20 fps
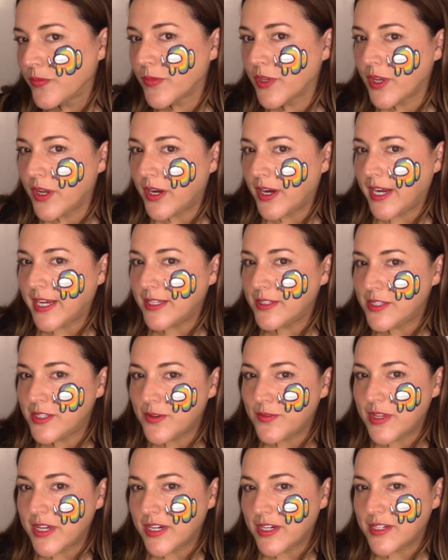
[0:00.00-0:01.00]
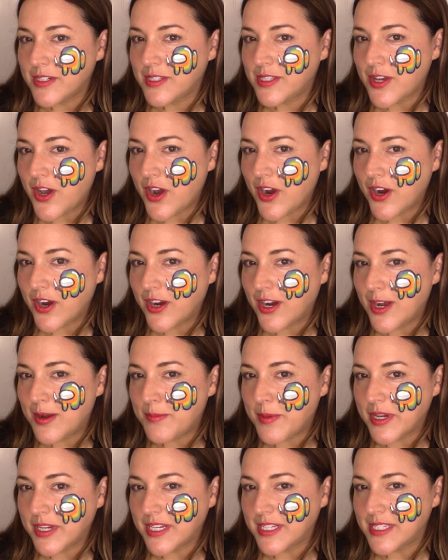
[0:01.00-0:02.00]
All right, so there's our
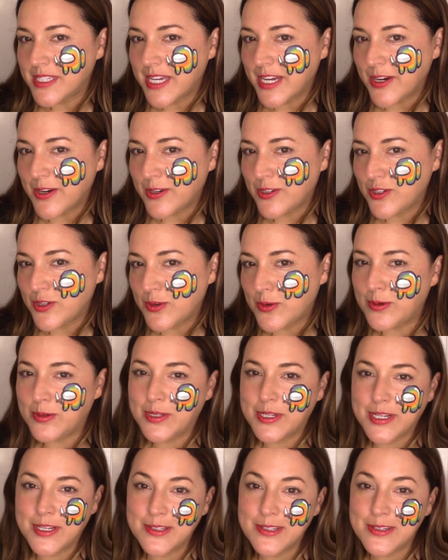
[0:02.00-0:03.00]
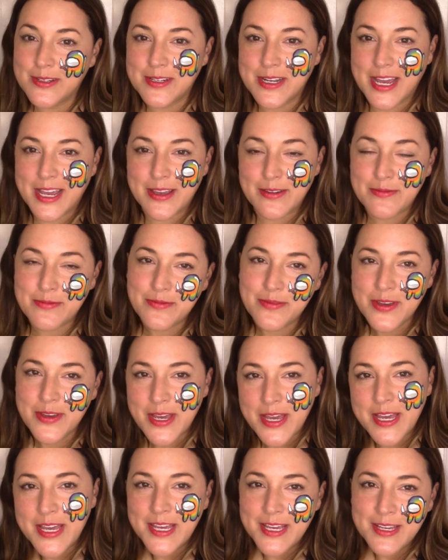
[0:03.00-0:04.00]
Among Us character holding a little knife.
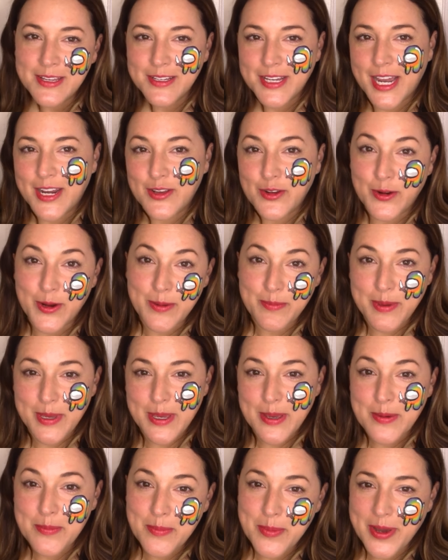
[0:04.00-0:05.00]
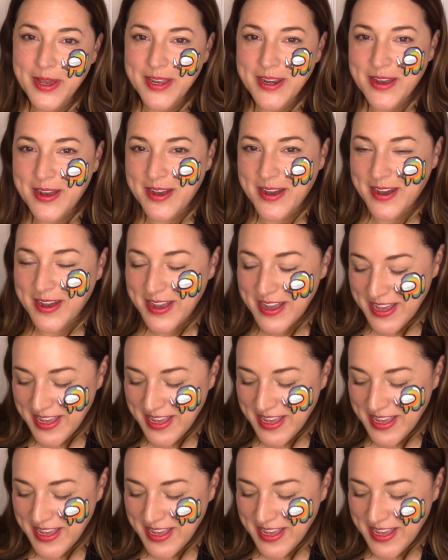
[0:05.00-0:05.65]
Kind of creepy, but uh,